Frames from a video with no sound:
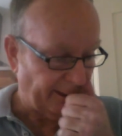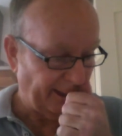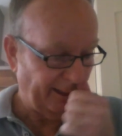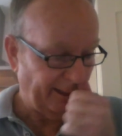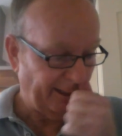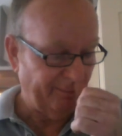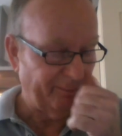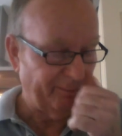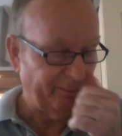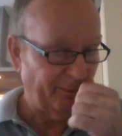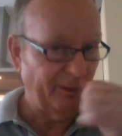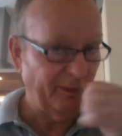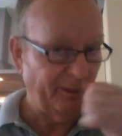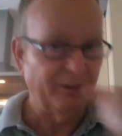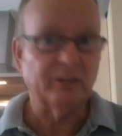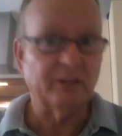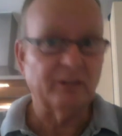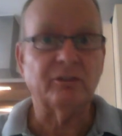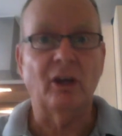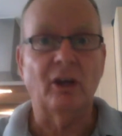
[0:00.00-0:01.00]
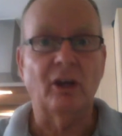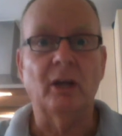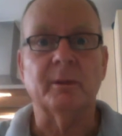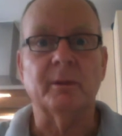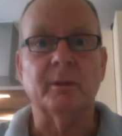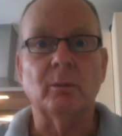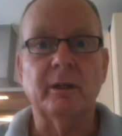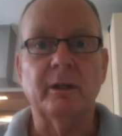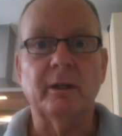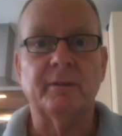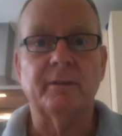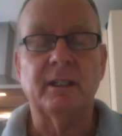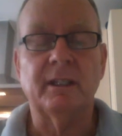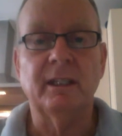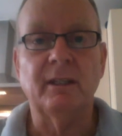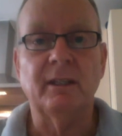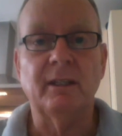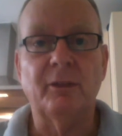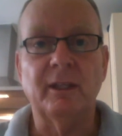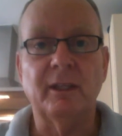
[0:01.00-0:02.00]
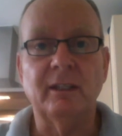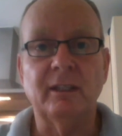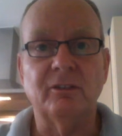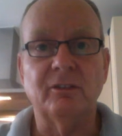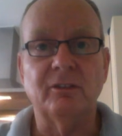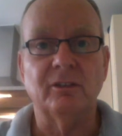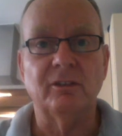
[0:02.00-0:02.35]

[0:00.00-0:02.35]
With the assignment, one of the key things